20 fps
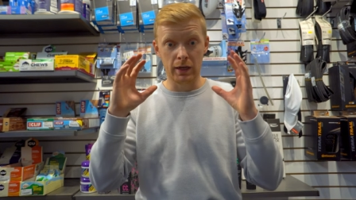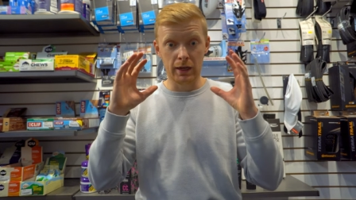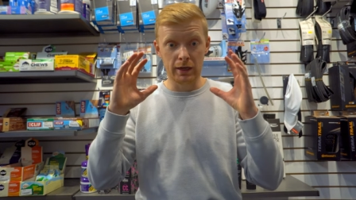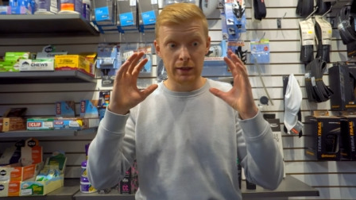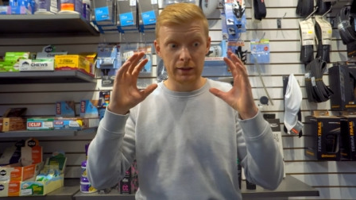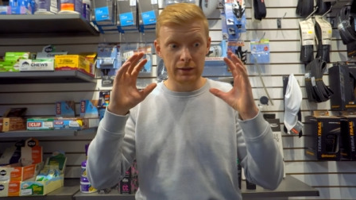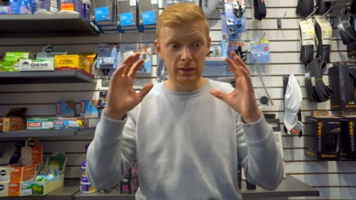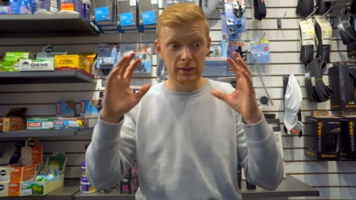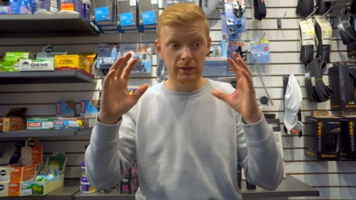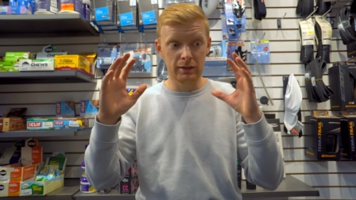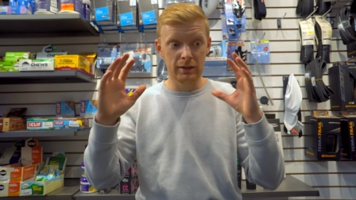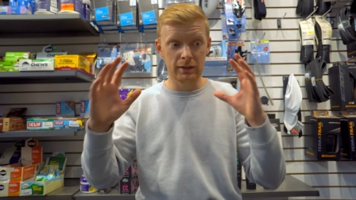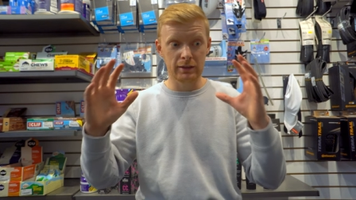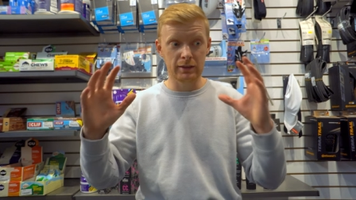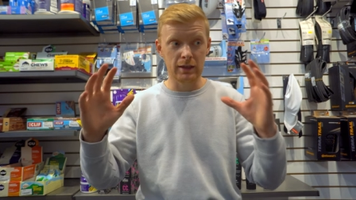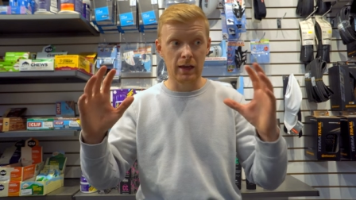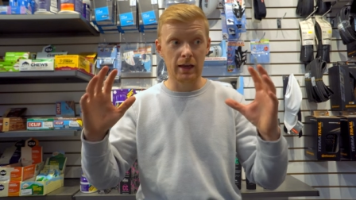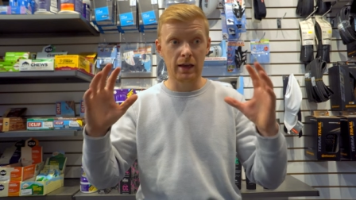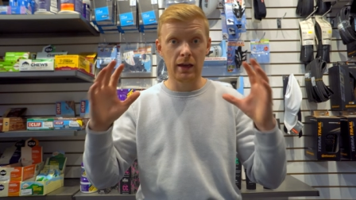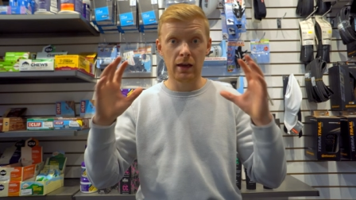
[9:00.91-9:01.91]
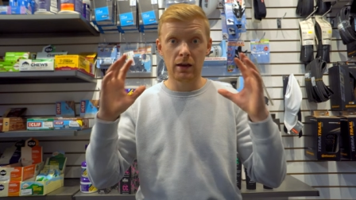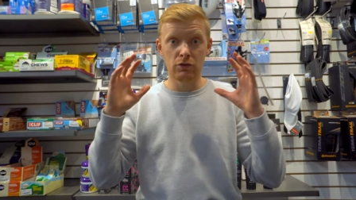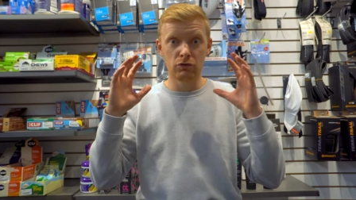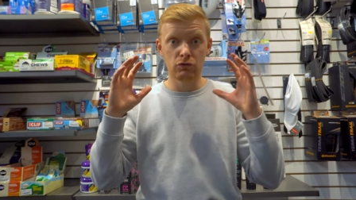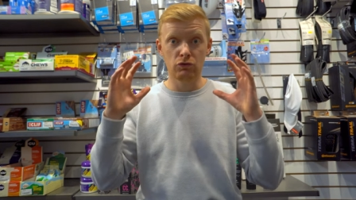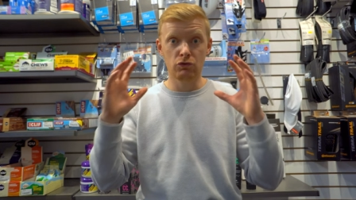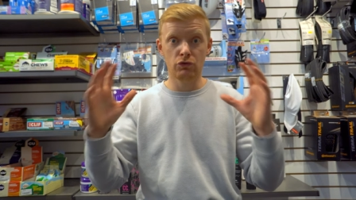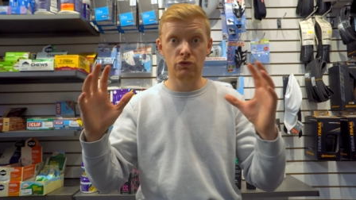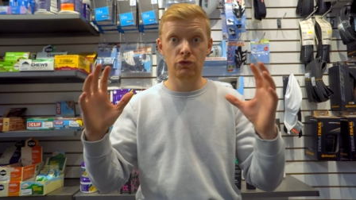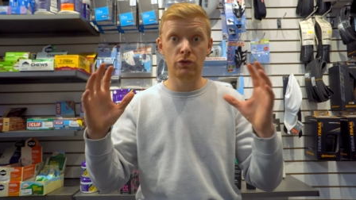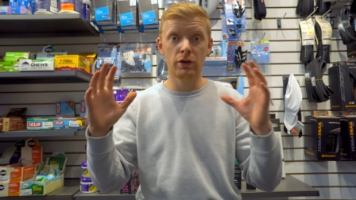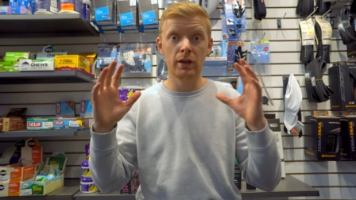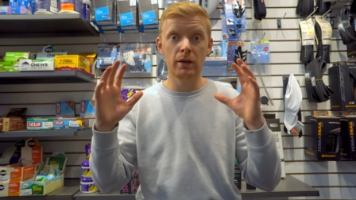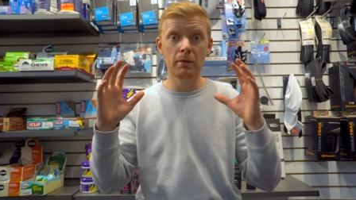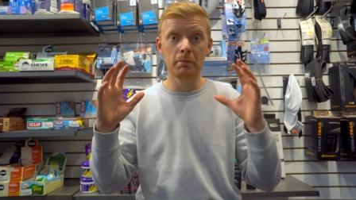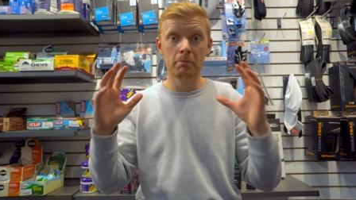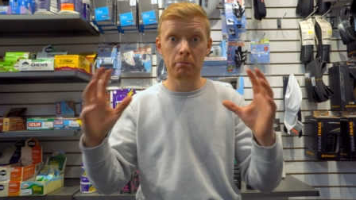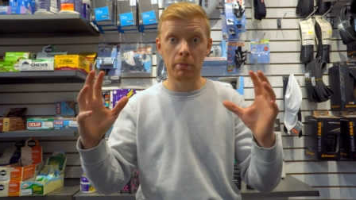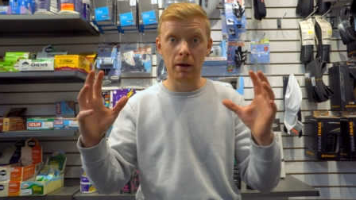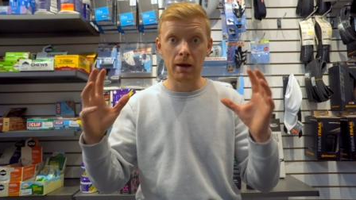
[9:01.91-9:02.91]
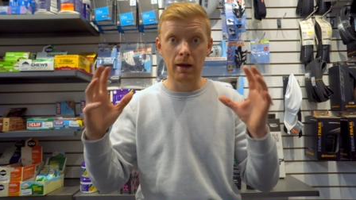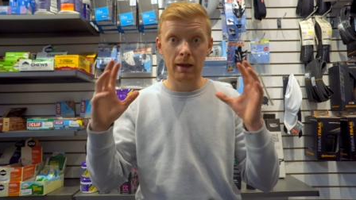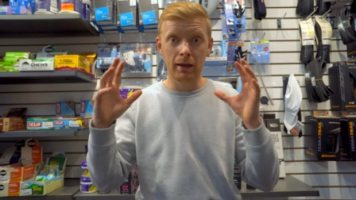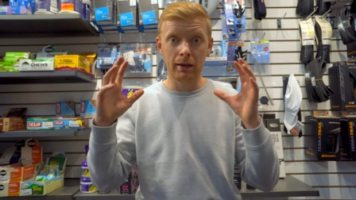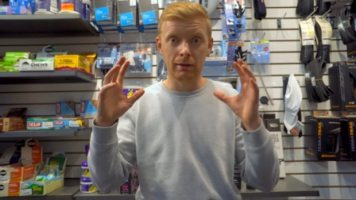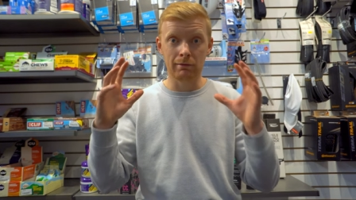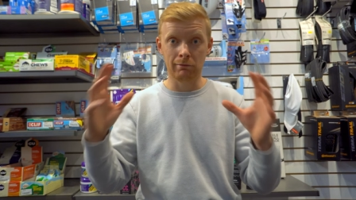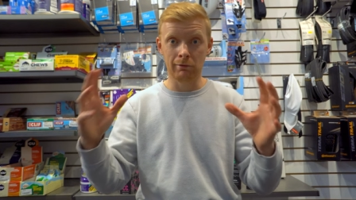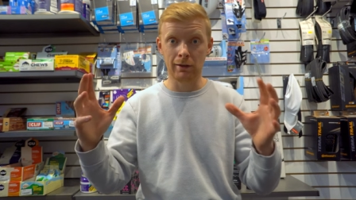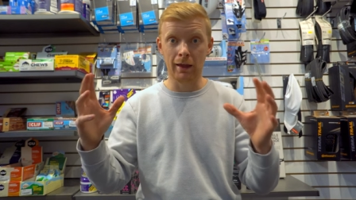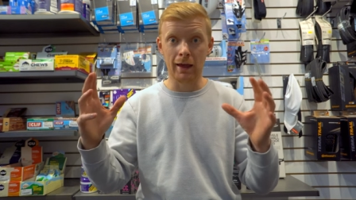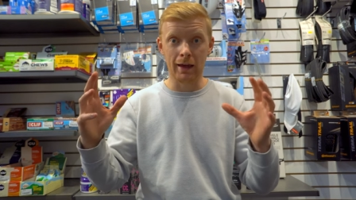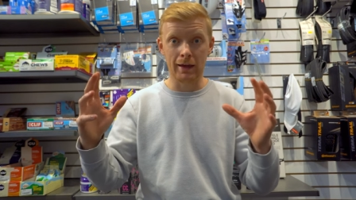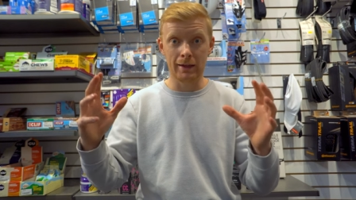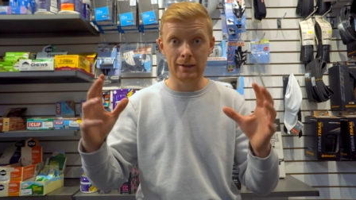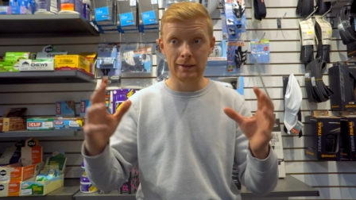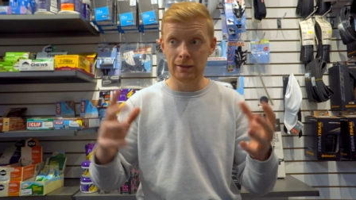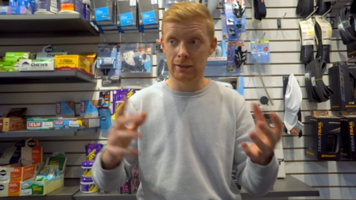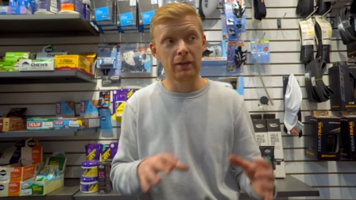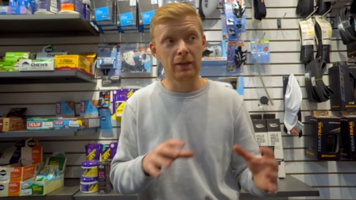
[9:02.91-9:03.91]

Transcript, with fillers: It is in this like dream bike land.